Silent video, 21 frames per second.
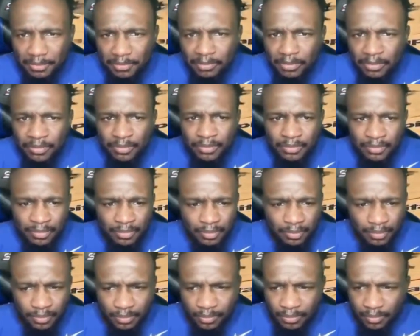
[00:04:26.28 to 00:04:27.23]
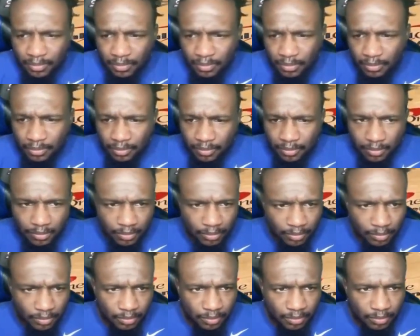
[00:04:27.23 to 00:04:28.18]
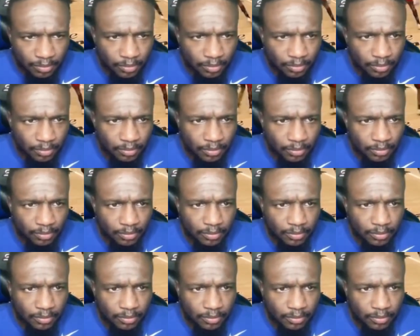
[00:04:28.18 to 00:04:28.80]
Nothing is said.